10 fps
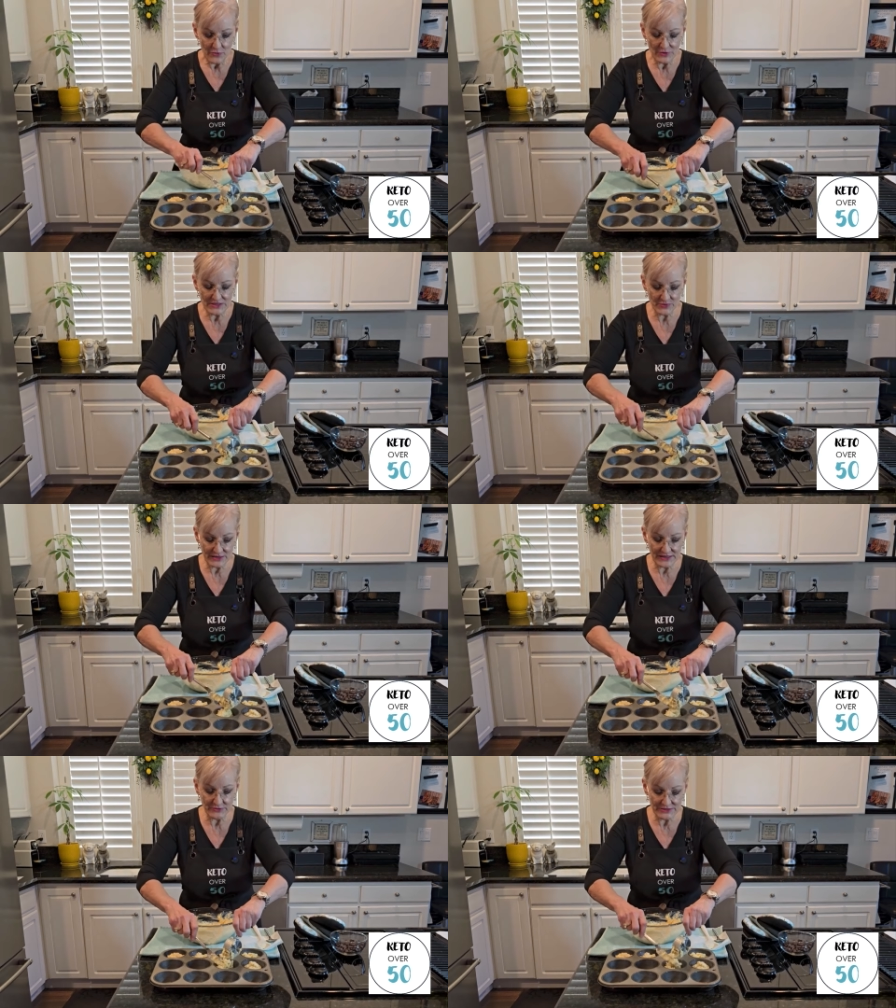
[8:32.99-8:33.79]
was
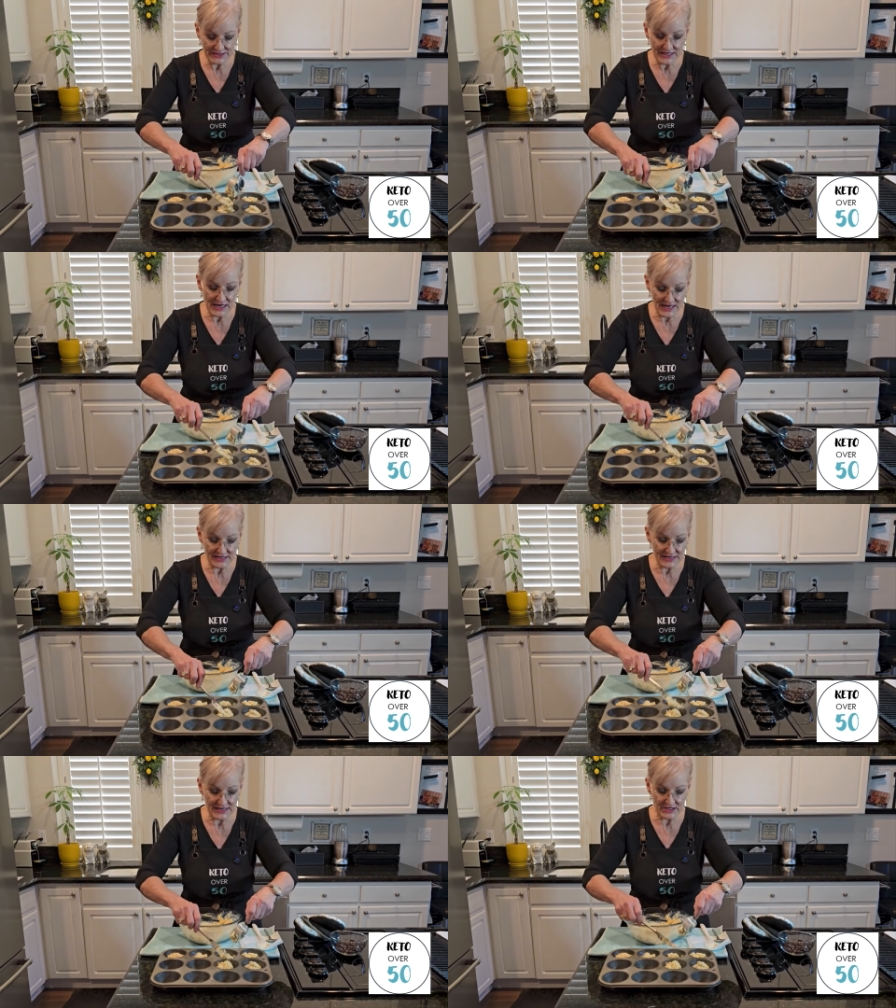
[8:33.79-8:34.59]
when he was
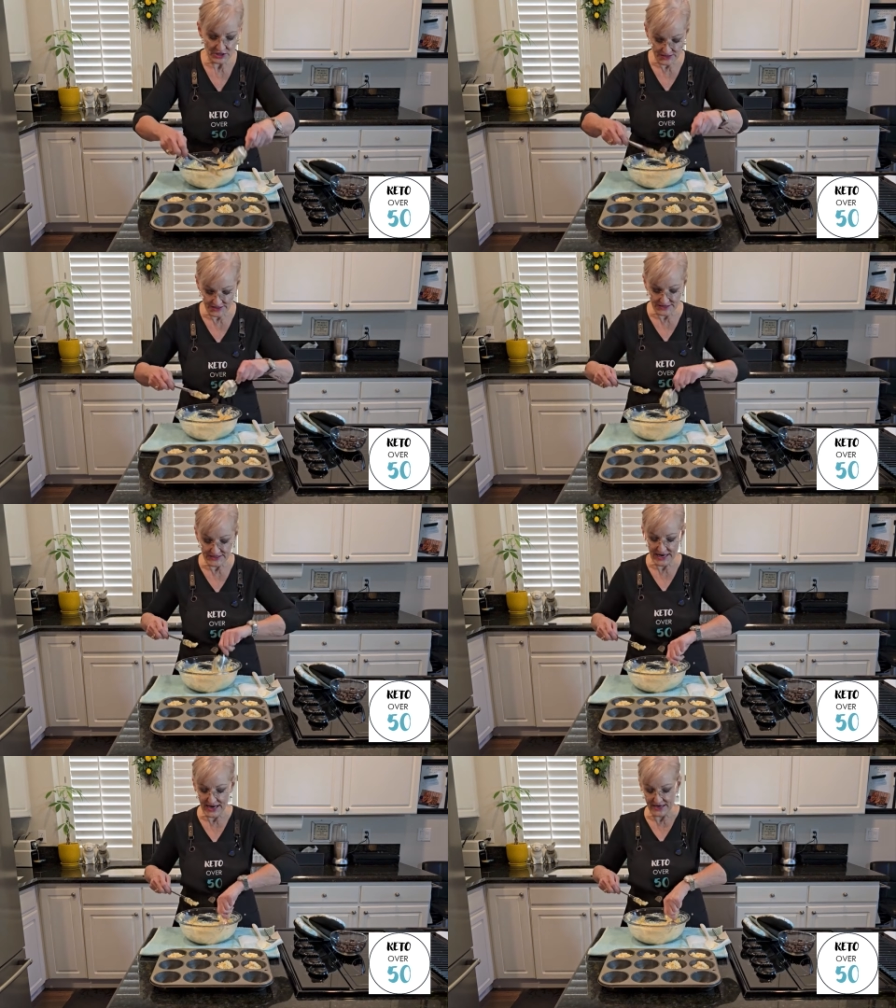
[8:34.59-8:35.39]
done and he took his
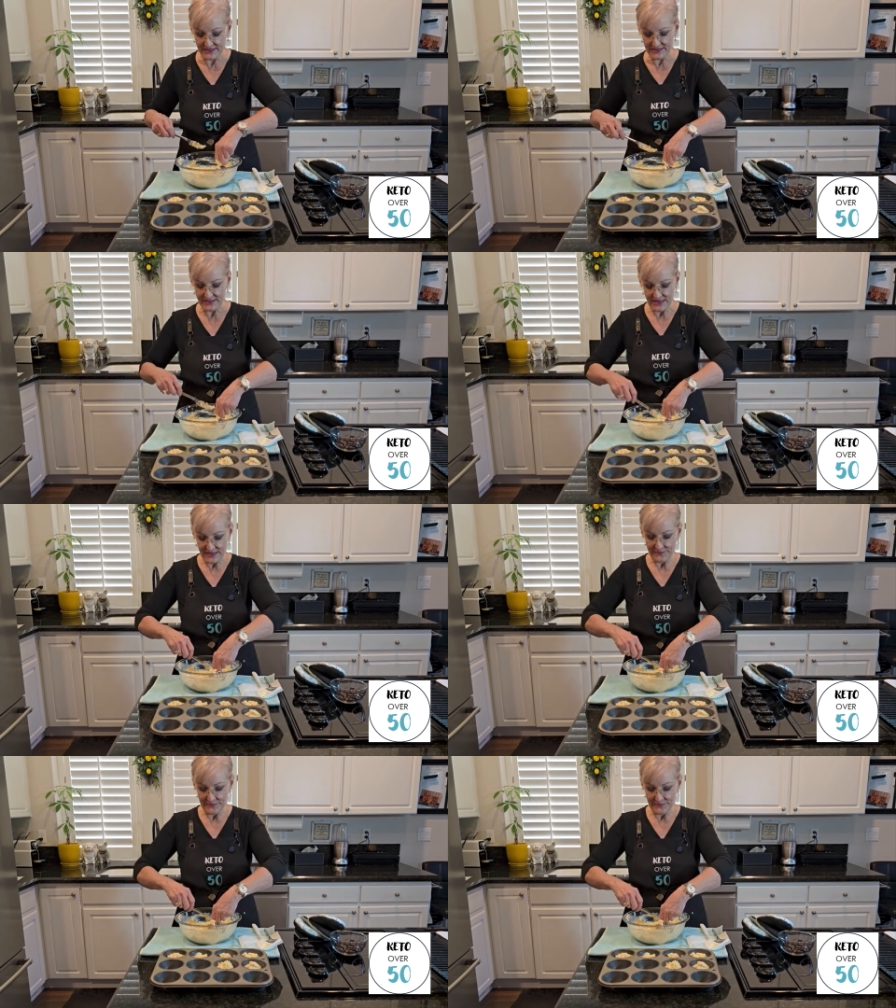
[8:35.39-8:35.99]
taste,